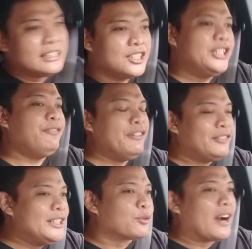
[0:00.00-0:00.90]
the
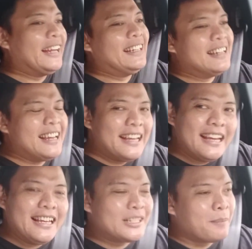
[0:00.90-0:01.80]
G50's ride
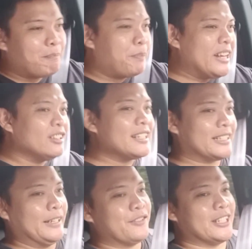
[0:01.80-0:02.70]
is a bit on the
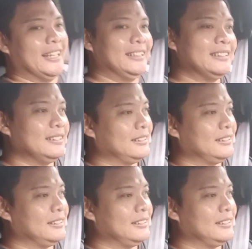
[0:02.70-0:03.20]
stiff side,